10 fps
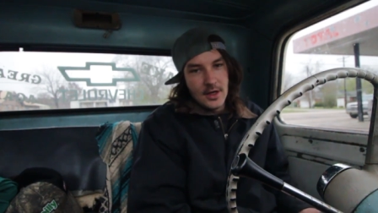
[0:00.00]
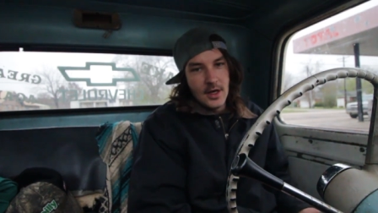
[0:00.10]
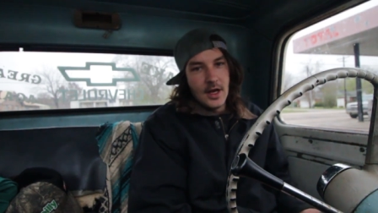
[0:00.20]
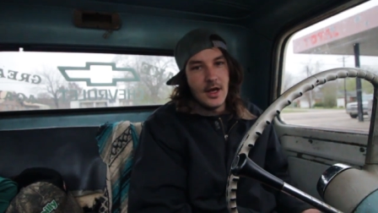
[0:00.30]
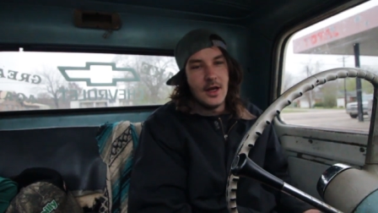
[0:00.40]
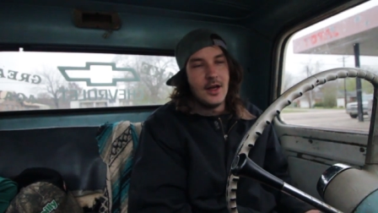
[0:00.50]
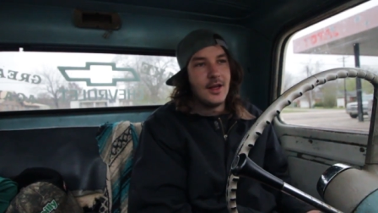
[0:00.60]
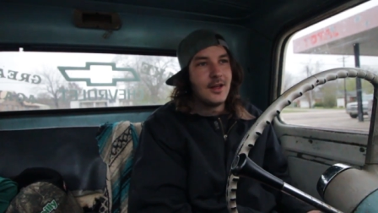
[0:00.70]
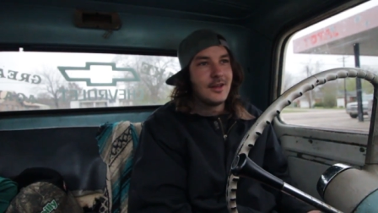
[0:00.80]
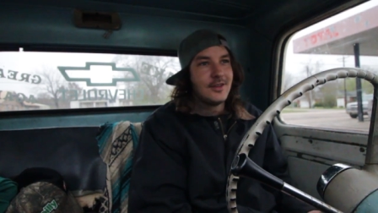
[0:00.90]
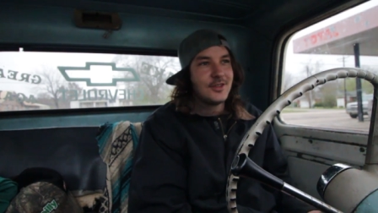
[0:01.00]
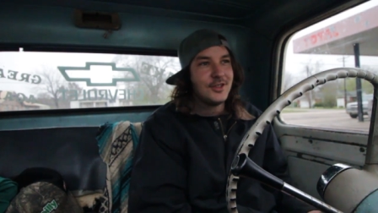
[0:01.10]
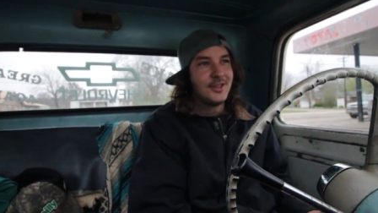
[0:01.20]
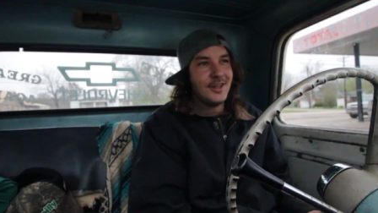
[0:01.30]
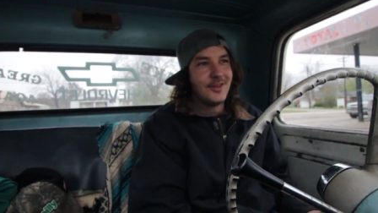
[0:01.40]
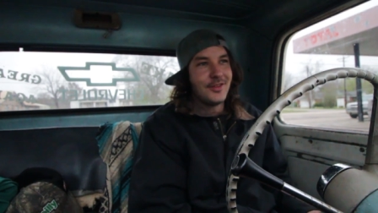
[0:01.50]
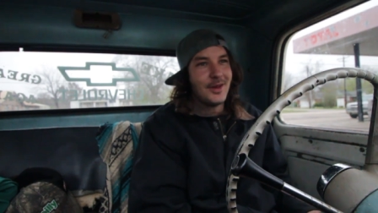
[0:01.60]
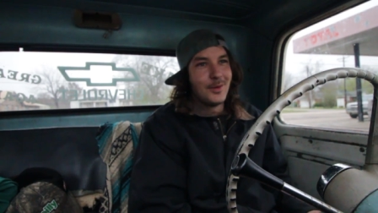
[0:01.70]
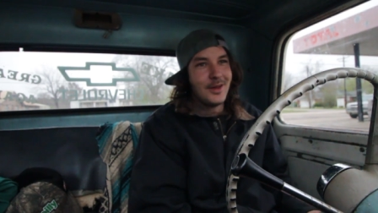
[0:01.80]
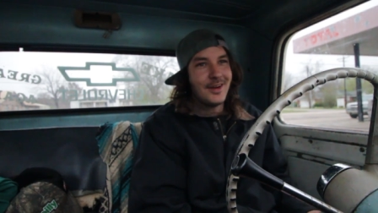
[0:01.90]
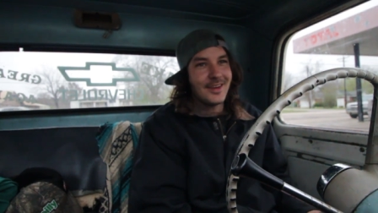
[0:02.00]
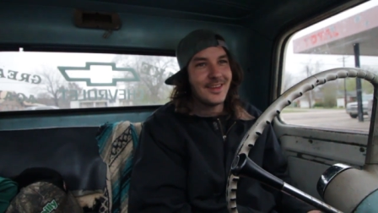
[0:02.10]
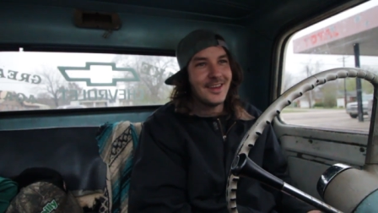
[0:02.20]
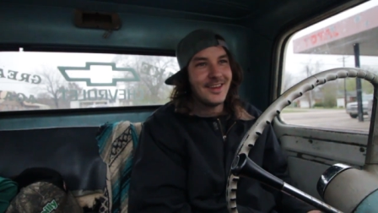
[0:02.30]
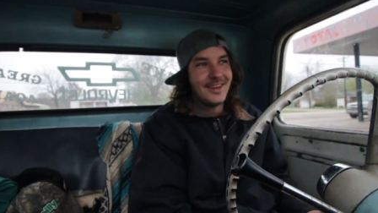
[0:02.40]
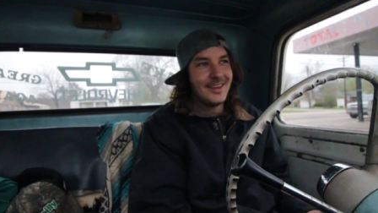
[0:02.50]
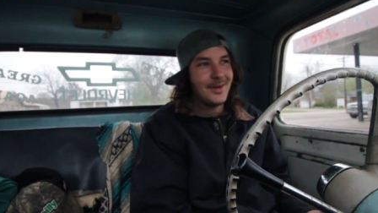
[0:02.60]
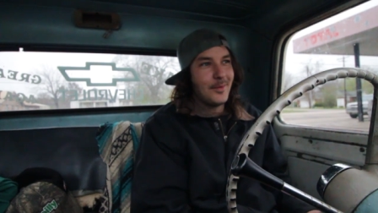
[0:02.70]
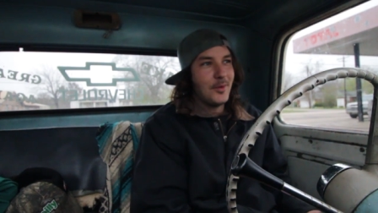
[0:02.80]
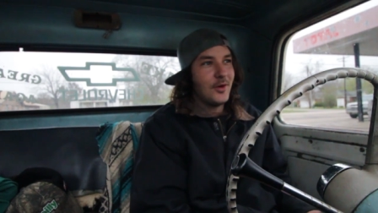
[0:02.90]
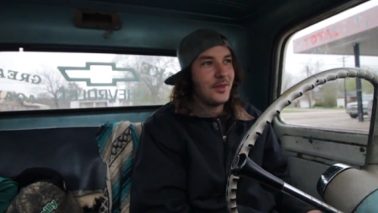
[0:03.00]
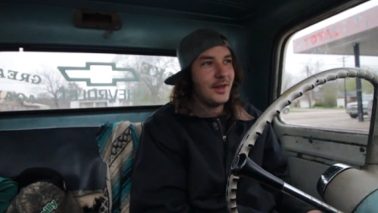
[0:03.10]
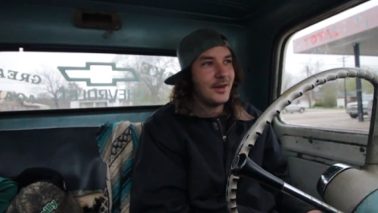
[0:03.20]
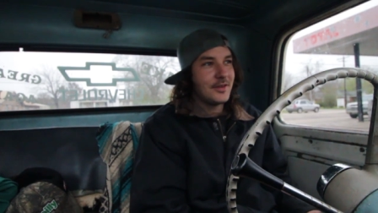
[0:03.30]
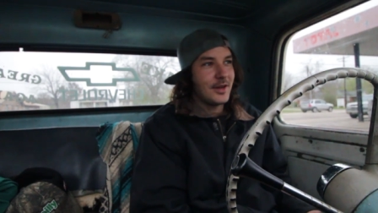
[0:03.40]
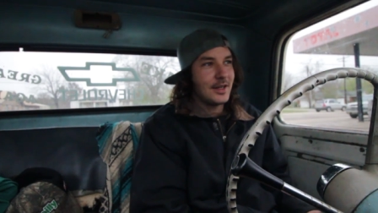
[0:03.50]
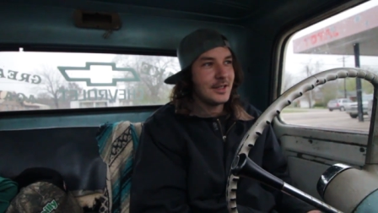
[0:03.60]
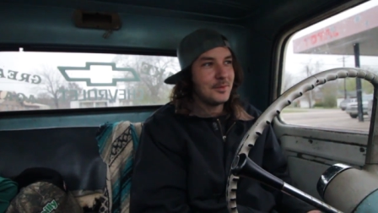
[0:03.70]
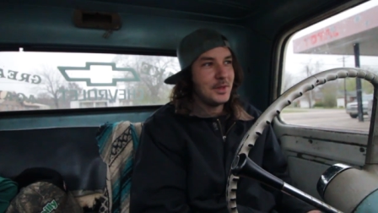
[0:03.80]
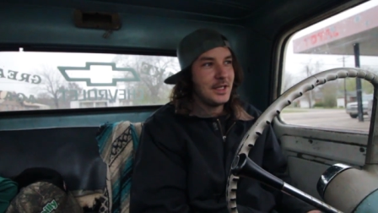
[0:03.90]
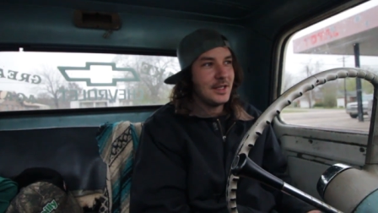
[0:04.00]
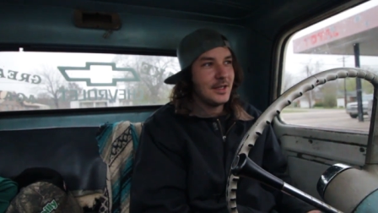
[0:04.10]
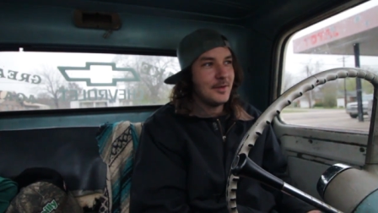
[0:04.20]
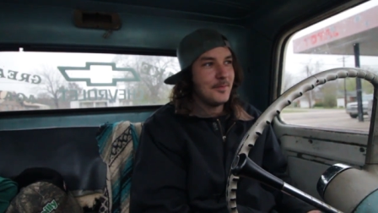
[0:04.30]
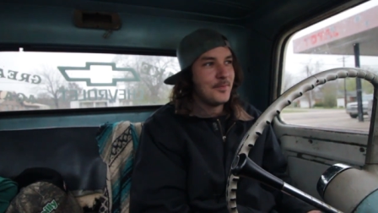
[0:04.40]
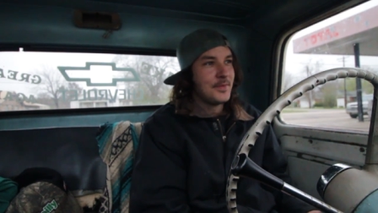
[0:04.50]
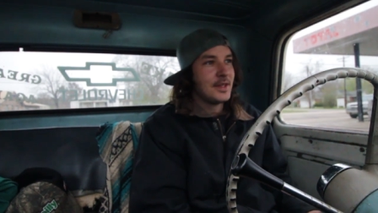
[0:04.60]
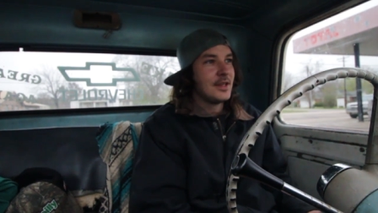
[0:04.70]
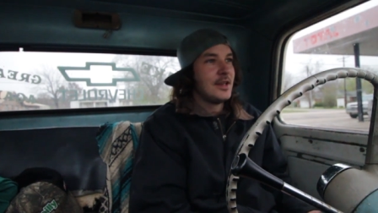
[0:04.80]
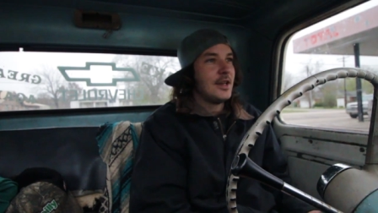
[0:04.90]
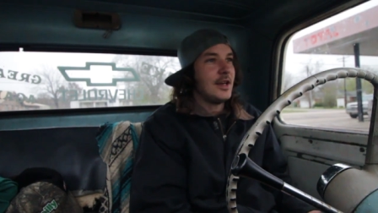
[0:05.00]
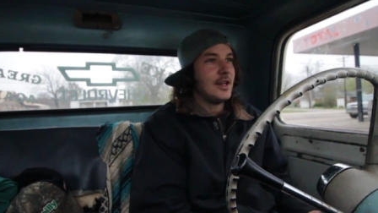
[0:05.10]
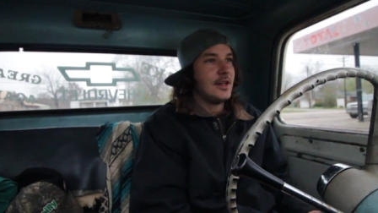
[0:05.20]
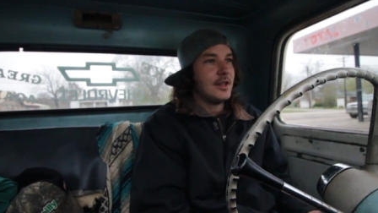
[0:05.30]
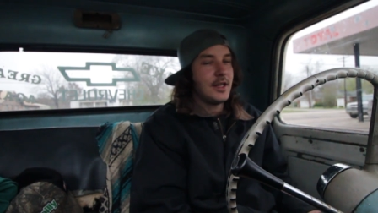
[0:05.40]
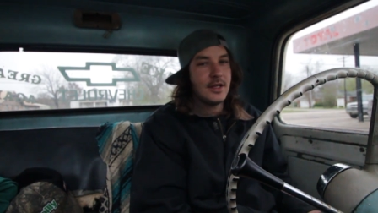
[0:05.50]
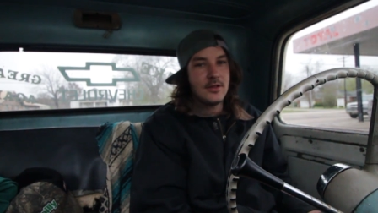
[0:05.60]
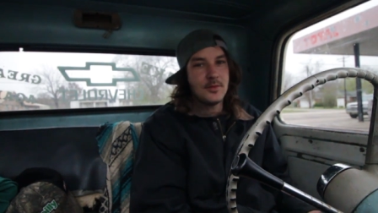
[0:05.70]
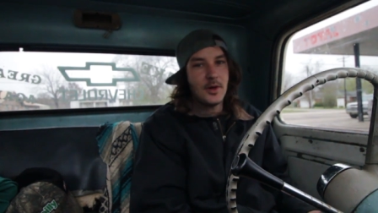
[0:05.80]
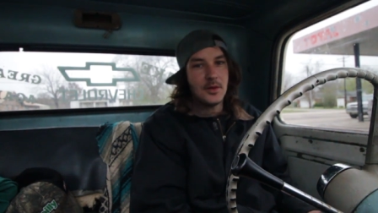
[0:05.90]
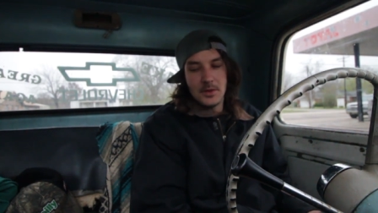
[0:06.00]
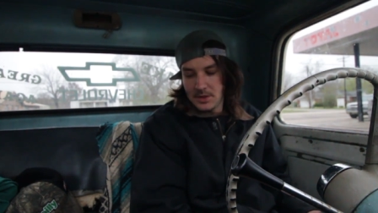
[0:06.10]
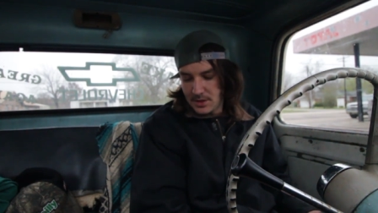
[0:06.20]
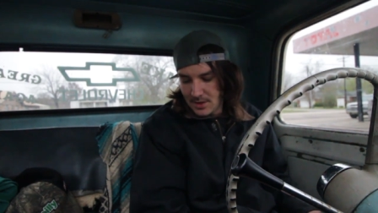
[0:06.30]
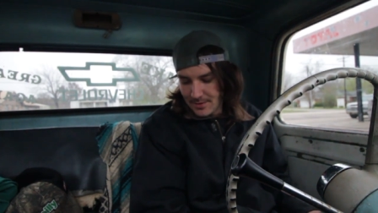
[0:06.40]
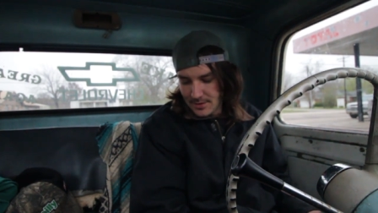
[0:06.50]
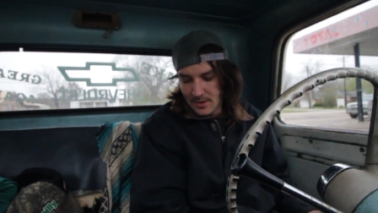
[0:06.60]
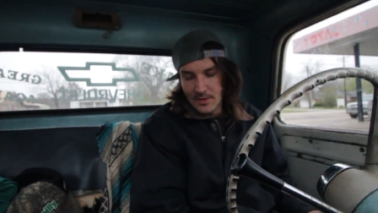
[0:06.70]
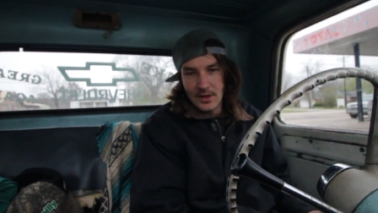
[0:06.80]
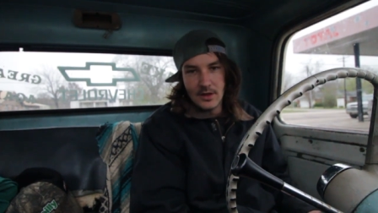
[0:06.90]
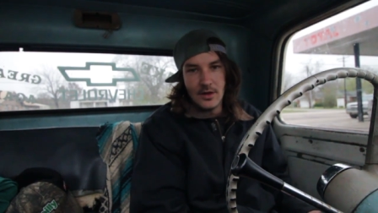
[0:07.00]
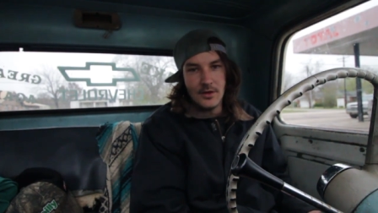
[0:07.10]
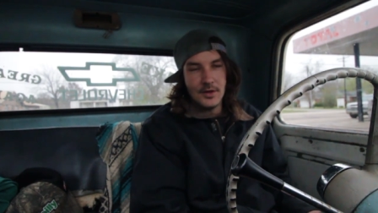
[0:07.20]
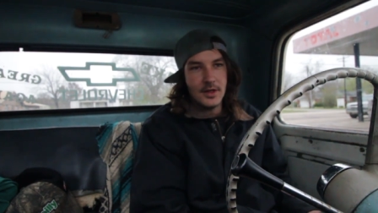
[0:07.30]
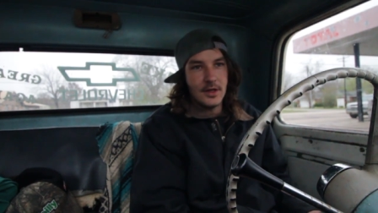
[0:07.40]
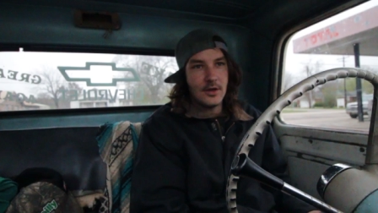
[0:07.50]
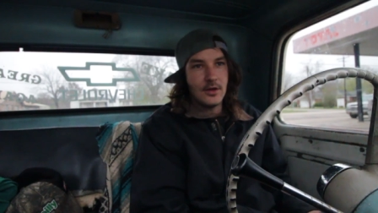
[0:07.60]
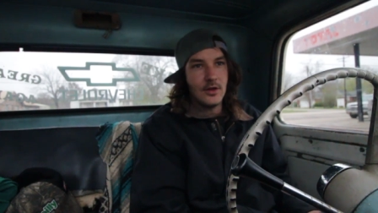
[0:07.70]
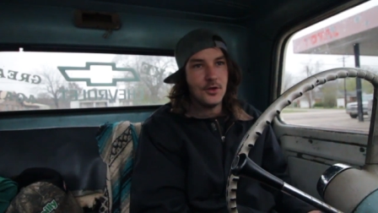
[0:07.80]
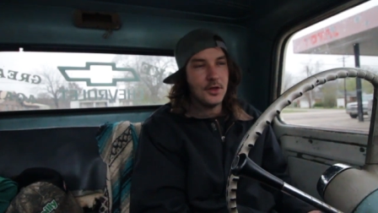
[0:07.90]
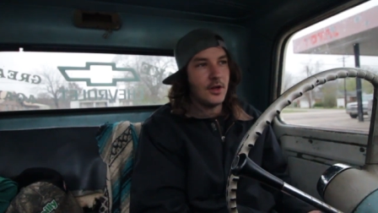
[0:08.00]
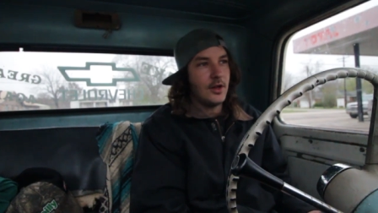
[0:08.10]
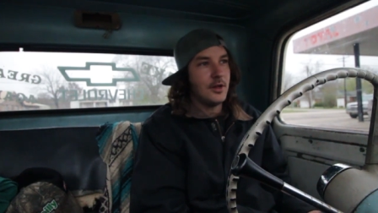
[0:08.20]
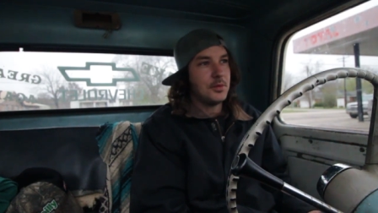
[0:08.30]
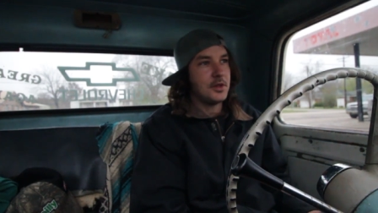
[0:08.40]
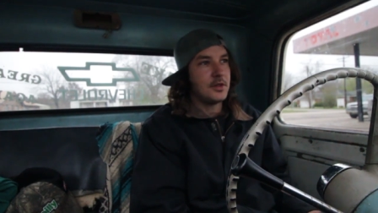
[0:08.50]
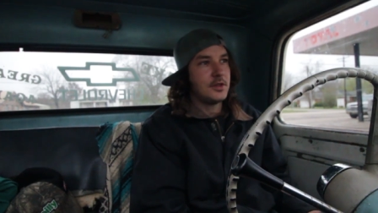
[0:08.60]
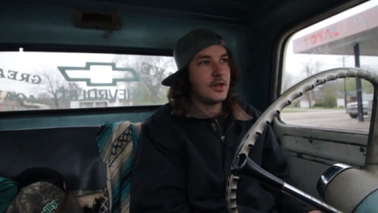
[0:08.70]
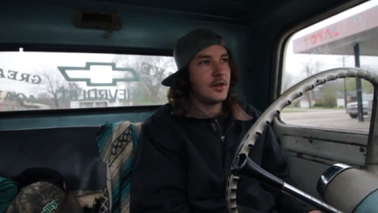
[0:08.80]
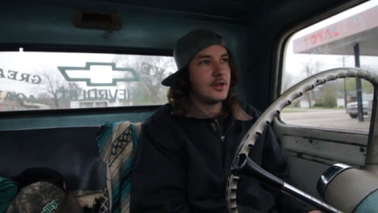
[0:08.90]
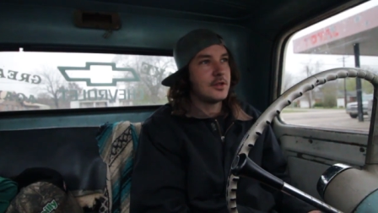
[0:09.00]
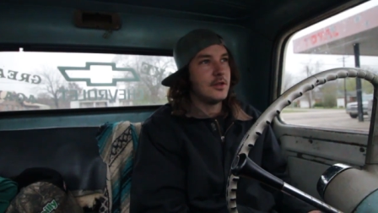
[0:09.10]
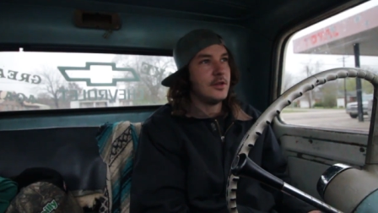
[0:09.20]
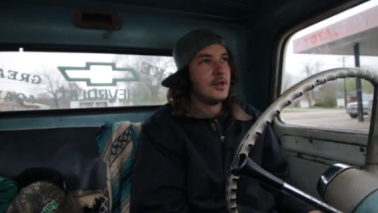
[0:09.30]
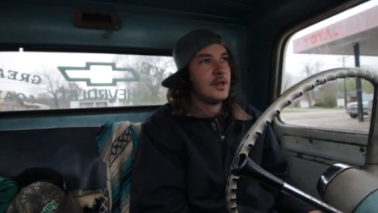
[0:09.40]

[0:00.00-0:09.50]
uh, sure enough, they were there again, and they were both there. So I got to meet him, and uh, they had just bought a bunch of stuff, so they were unloading it or loading it all up in the car. So